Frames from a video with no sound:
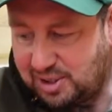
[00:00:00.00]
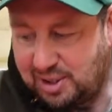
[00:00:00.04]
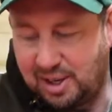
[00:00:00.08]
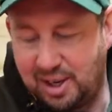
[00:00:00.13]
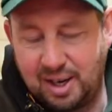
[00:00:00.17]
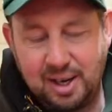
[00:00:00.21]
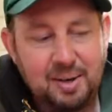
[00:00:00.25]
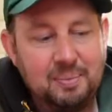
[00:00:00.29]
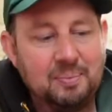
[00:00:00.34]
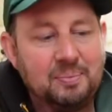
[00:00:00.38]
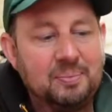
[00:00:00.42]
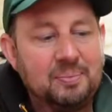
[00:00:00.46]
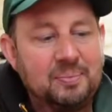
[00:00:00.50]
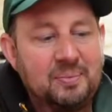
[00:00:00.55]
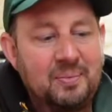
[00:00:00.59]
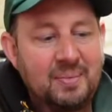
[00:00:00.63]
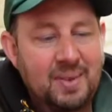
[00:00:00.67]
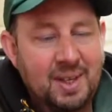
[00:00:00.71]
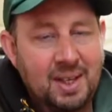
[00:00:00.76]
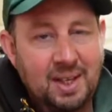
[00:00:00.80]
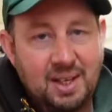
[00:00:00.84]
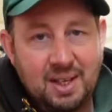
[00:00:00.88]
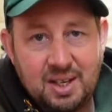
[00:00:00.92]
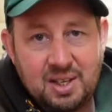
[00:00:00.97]

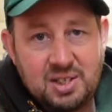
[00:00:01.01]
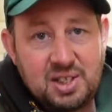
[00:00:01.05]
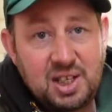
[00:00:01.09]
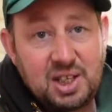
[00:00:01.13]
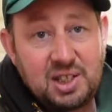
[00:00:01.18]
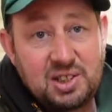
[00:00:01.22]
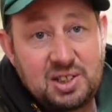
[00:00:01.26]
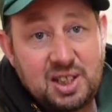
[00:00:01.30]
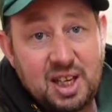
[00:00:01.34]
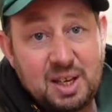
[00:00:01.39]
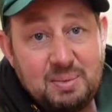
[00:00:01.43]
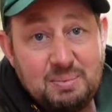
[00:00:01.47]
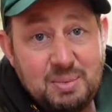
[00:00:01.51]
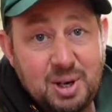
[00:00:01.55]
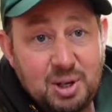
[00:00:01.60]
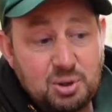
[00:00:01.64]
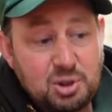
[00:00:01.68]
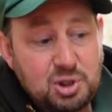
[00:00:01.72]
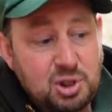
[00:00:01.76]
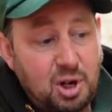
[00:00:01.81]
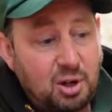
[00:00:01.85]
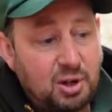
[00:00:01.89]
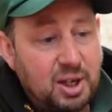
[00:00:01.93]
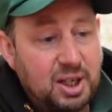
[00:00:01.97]
16mm
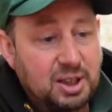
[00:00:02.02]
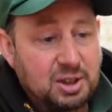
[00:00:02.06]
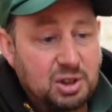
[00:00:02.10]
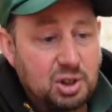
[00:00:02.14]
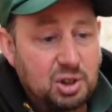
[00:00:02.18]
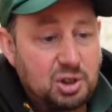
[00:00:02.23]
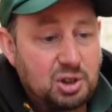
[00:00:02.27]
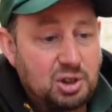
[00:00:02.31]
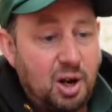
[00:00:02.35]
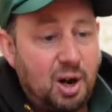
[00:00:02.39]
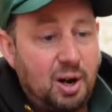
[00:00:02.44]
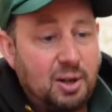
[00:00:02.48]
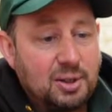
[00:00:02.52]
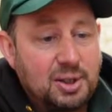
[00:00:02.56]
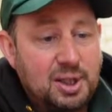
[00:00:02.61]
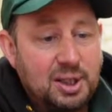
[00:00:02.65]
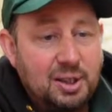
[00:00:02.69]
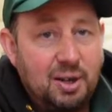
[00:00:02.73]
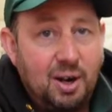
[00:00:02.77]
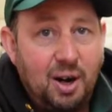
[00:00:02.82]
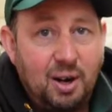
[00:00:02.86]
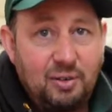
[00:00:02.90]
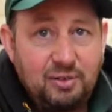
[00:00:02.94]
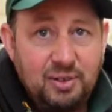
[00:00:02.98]
socket to start it
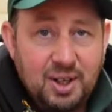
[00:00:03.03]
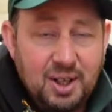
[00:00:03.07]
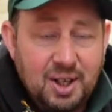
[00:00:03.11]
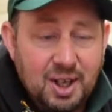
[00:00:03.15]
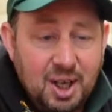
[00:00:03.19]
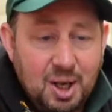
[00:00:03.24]
off.